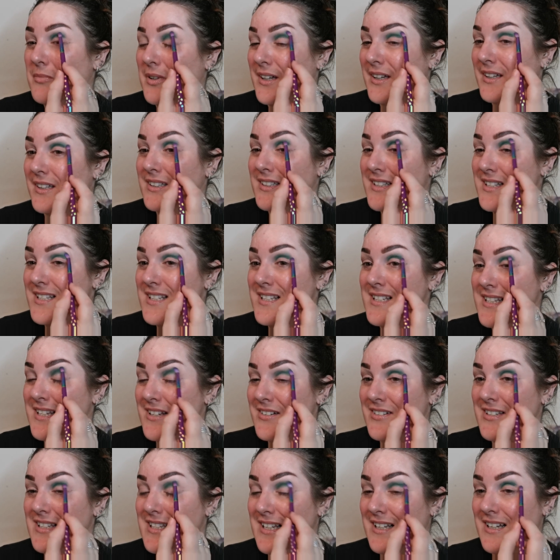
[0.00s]
But
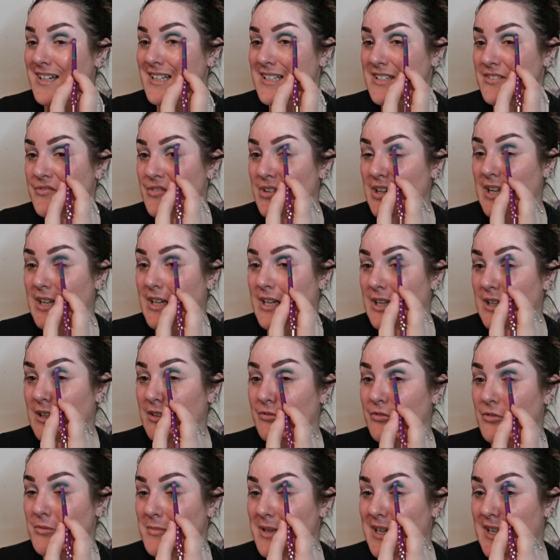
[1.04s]
seriously guys, if you like
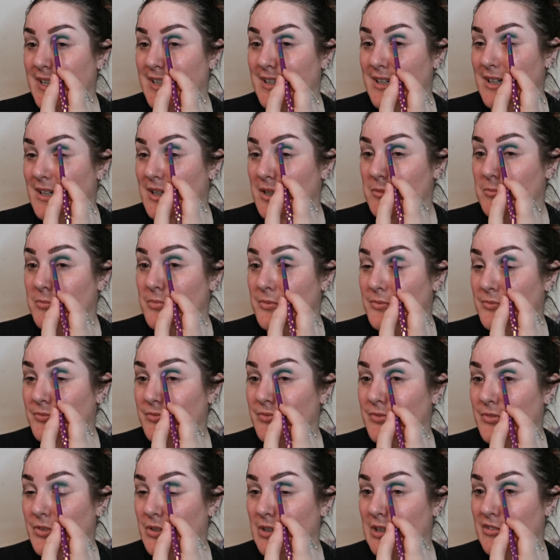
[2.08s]
colourful makeup,
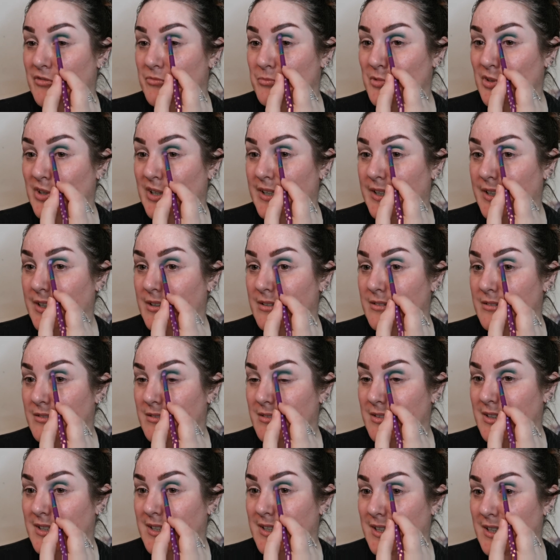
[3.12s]
you'll love Marina.
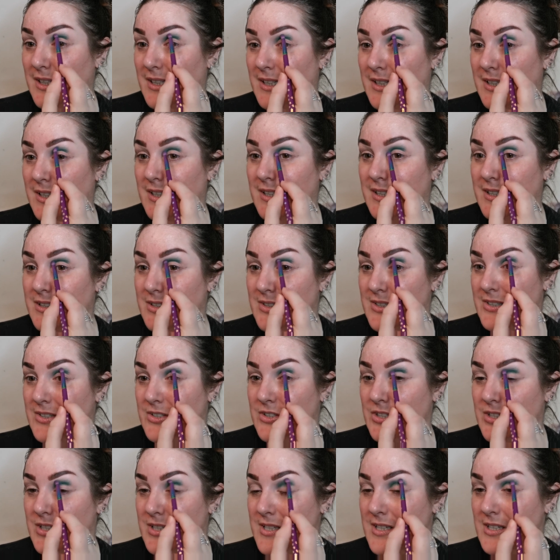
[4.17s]
She's
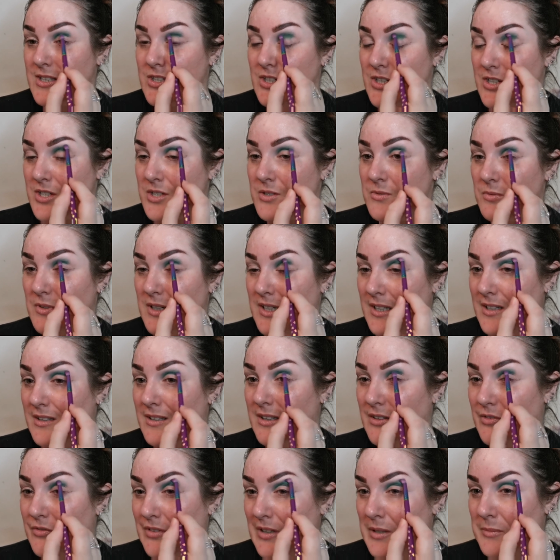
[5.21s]
just such a sweet,
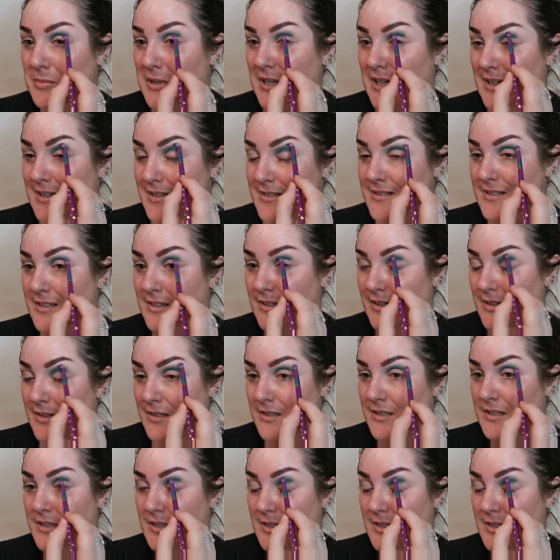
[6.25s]
lovely person.